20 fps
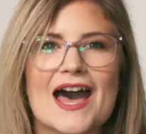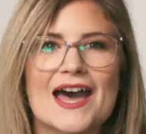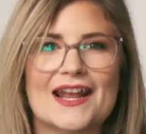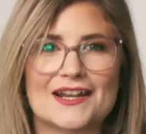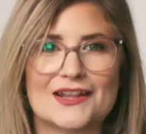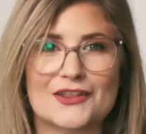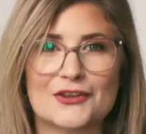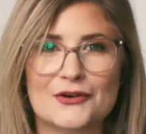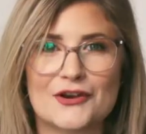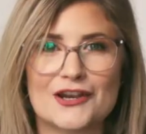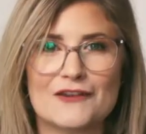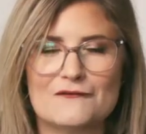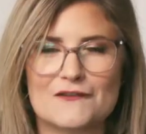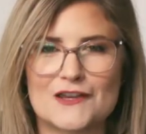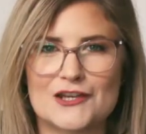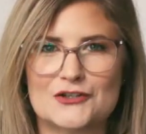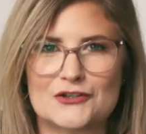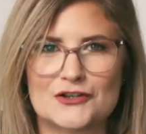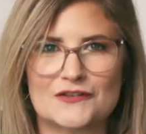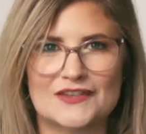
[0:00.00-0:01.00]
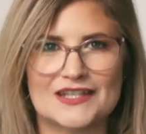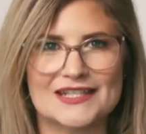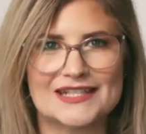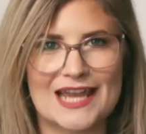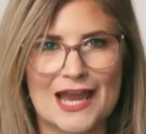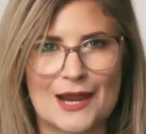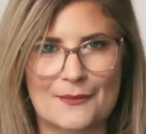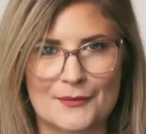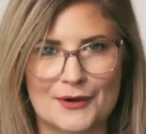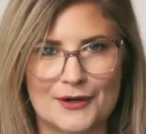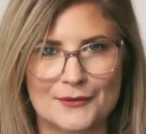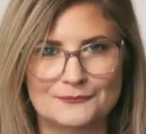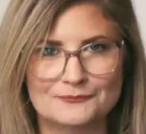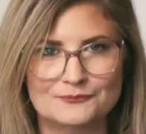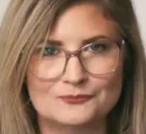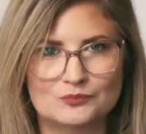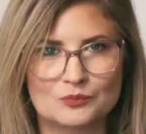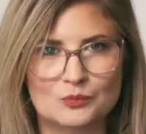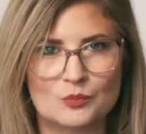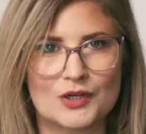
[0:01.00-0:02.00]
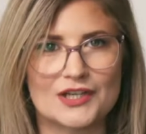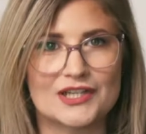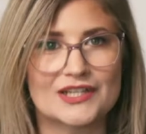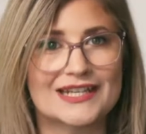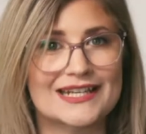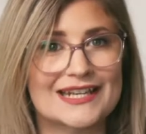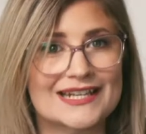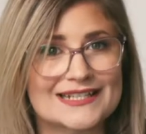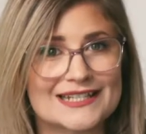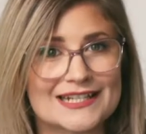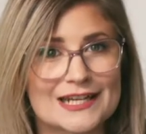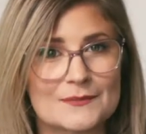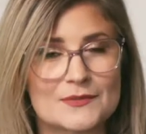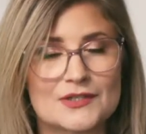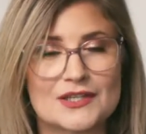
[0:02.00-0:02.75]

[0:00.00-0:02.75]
Another great feature of this camera, when you connect it up